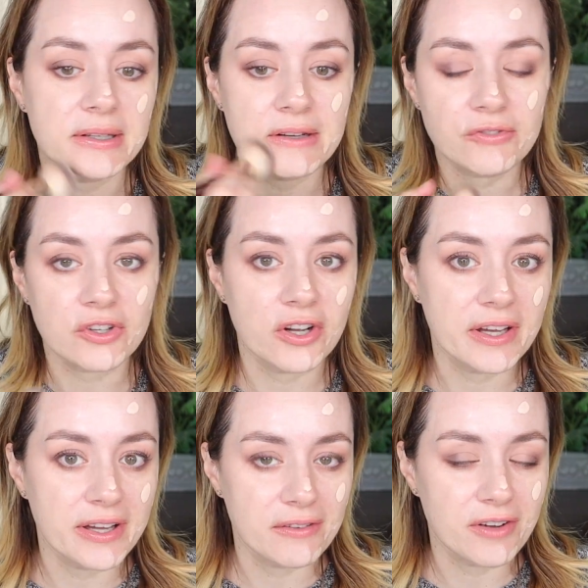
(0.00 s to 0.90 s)
I forgot I
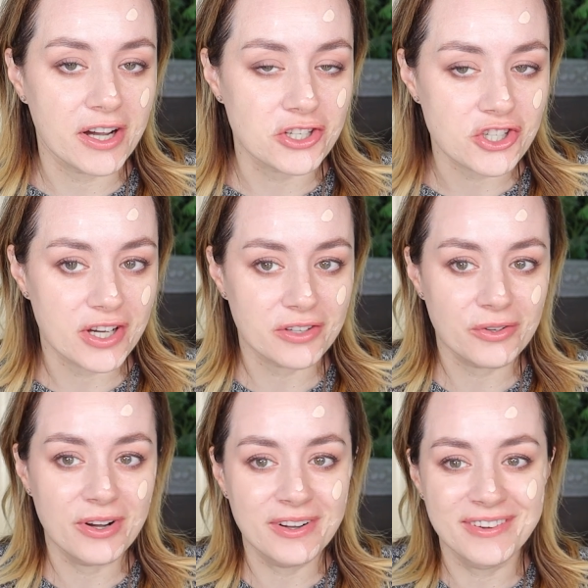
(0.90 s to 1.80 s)
have
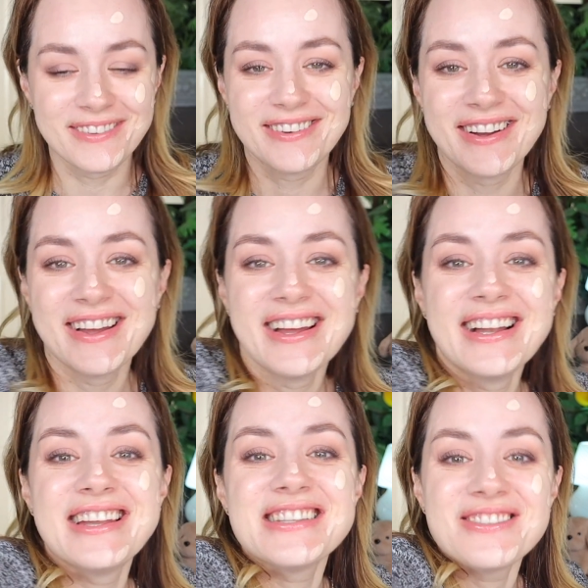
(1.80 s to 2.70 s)
eyeshadow.
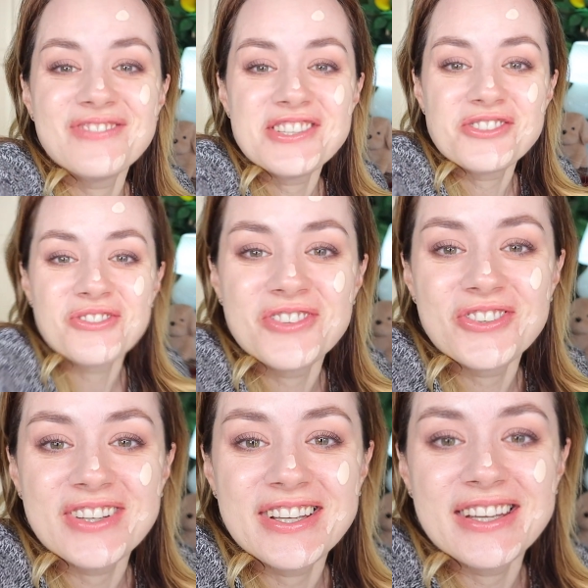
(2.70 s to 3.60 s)
Let me zoom
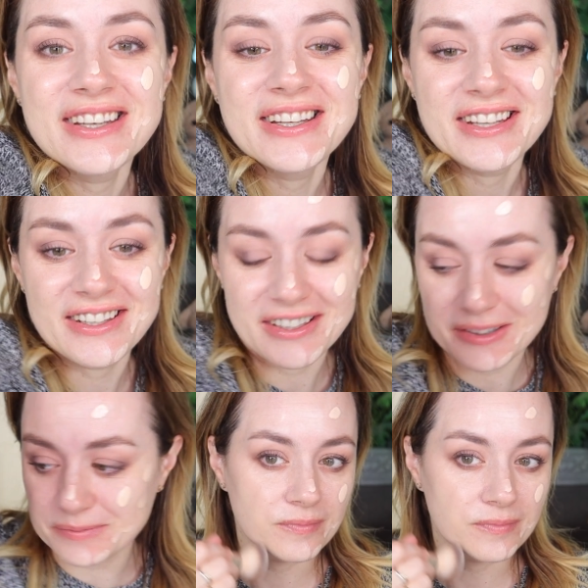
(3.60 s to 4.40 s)
you in here.